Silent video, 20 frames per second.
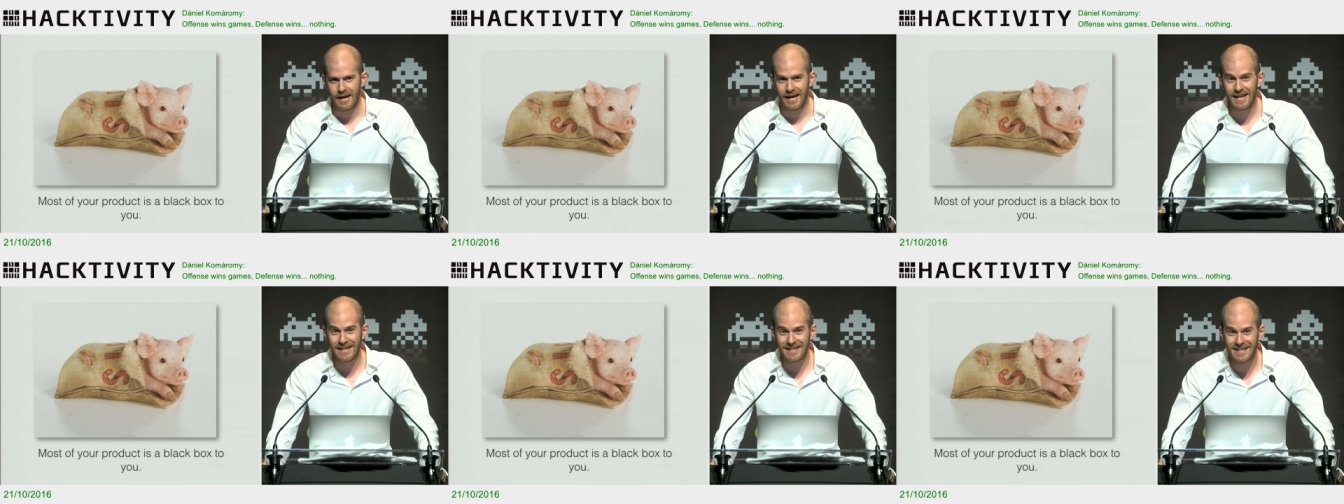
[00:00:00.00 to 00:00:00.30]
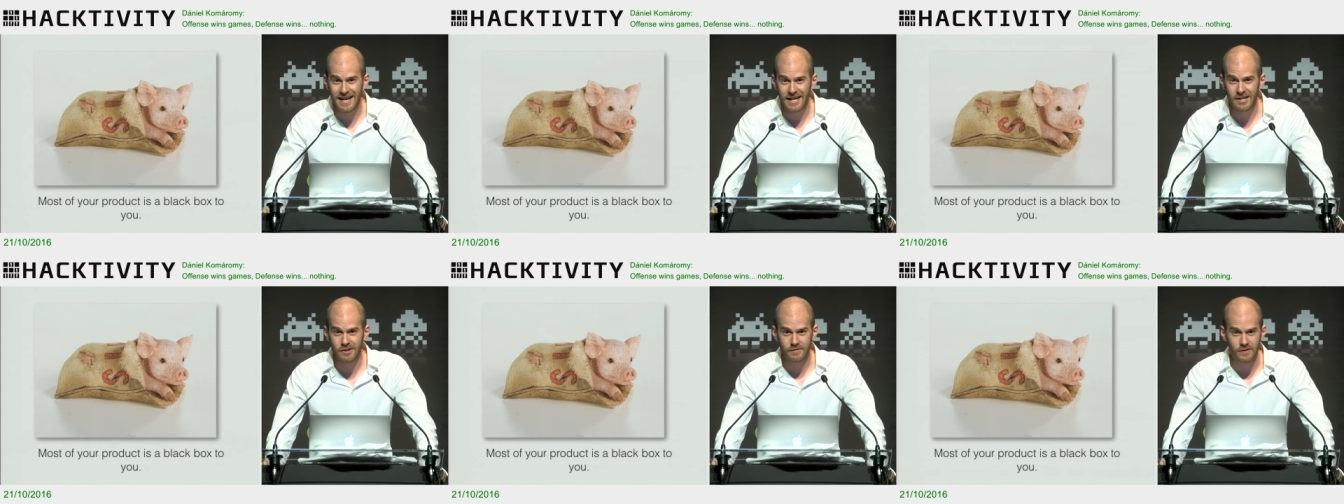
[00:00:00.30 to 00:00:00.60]
at
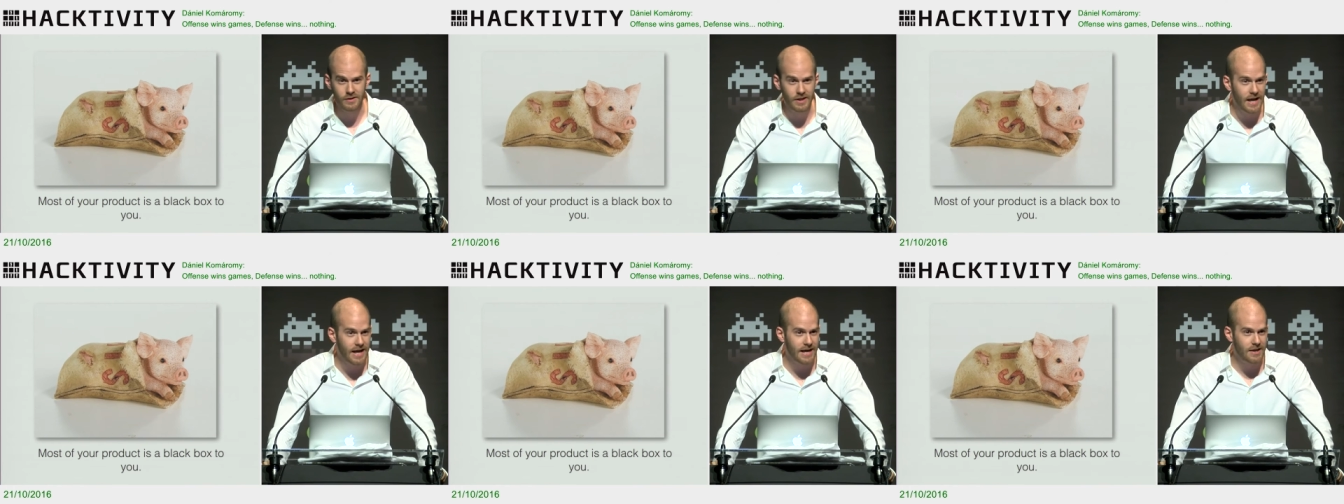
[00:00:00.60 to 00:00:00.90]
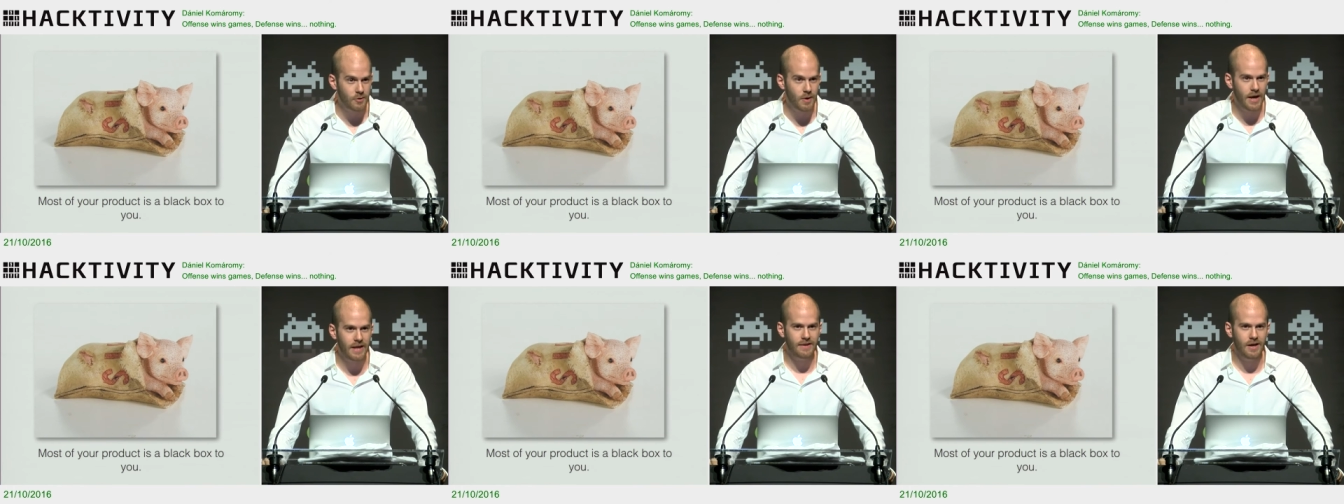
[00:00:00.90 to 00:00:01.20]
the end of the day,
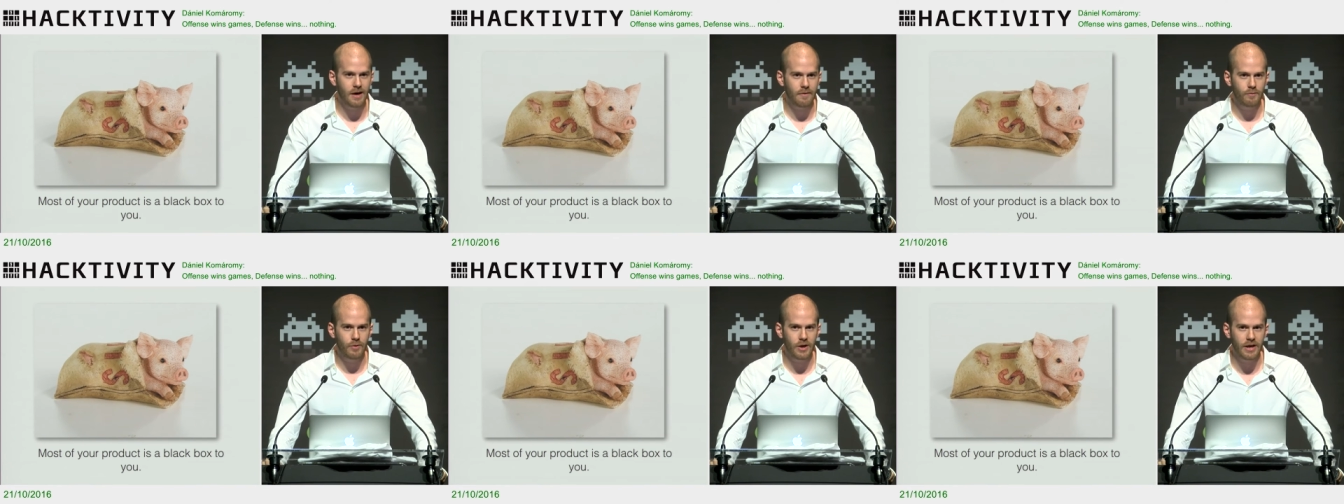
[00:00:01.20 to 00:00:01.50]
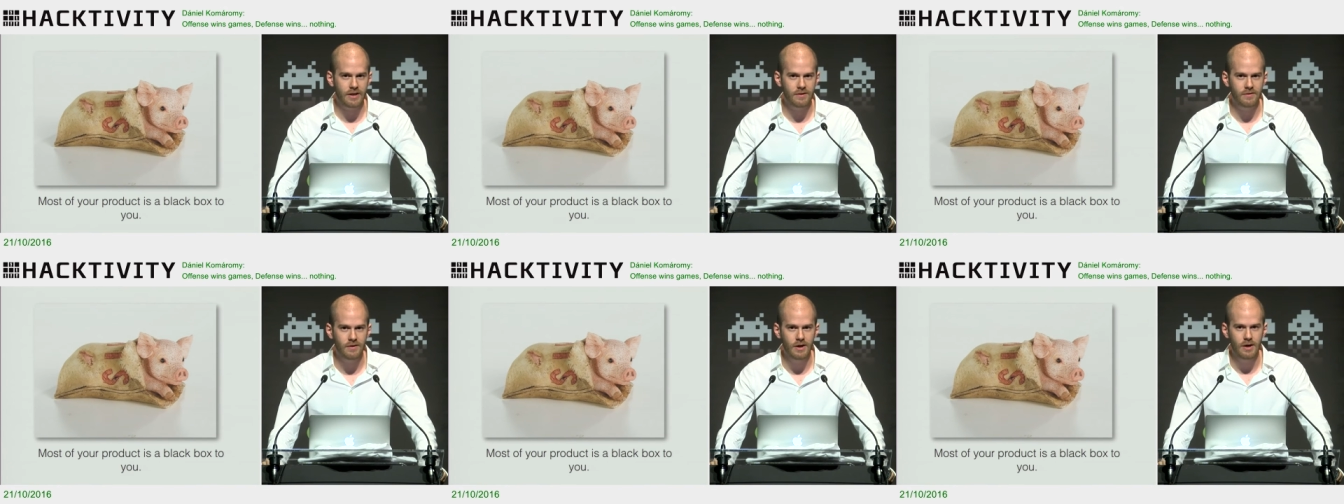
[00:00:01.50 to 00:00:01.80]
you end up
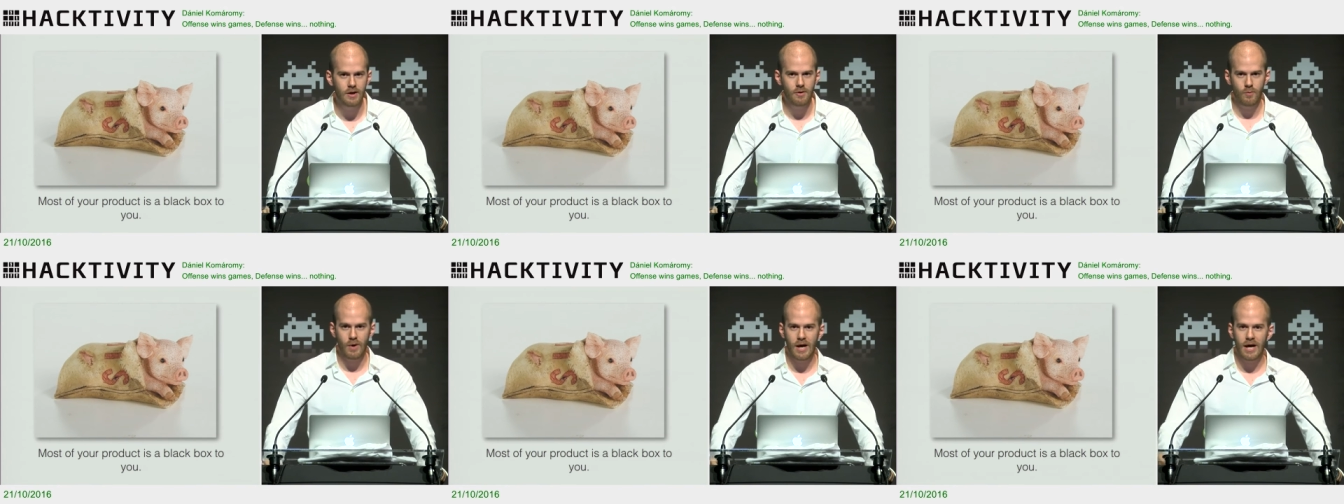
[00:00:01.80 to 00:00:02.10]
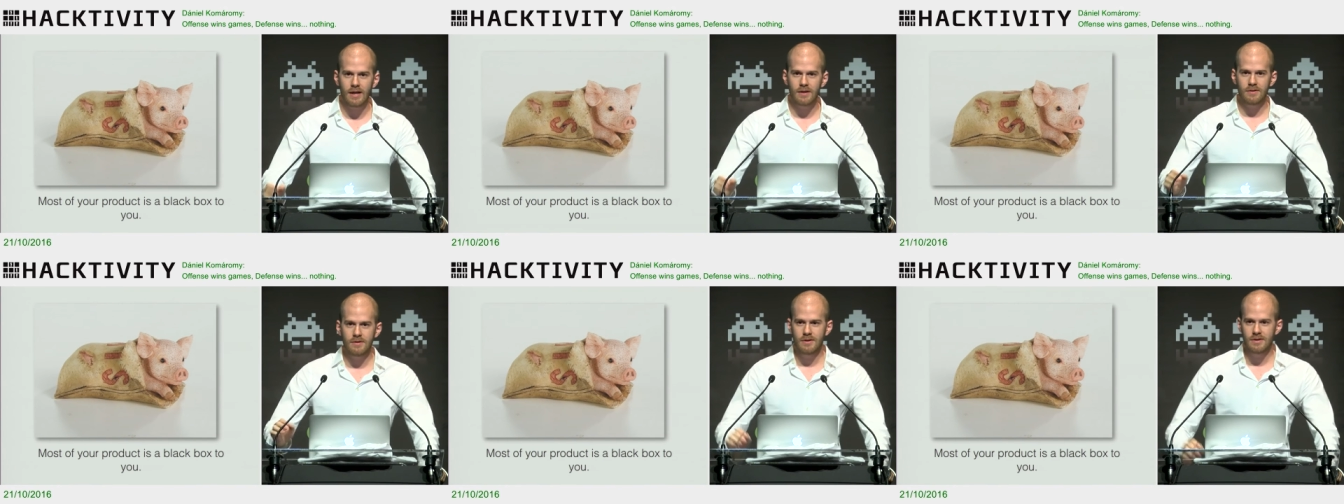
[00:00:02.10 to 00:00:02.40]
with,
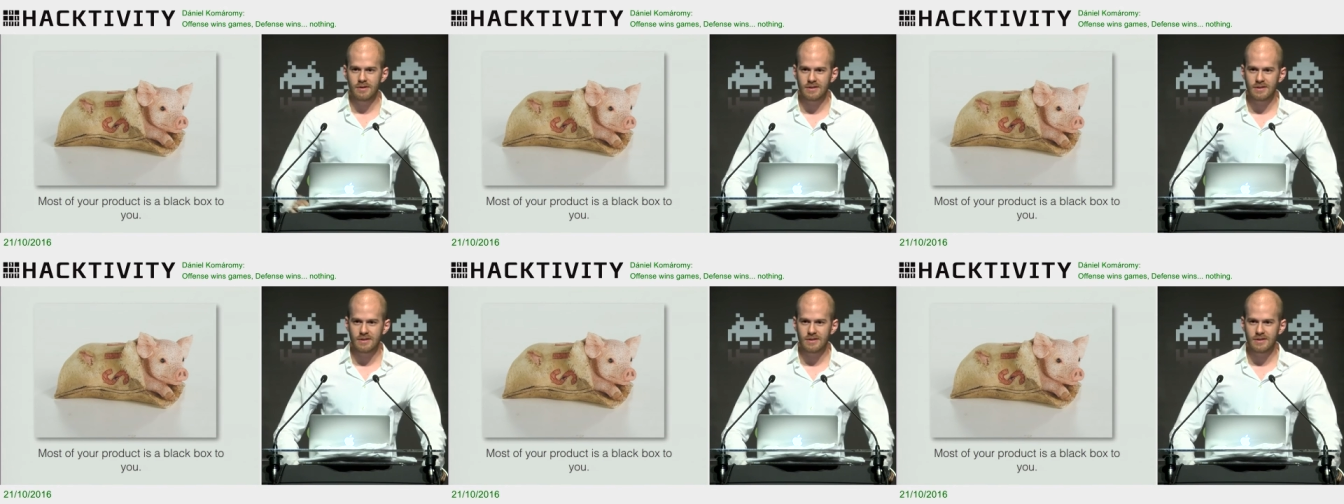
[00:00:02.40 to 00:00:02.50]
well,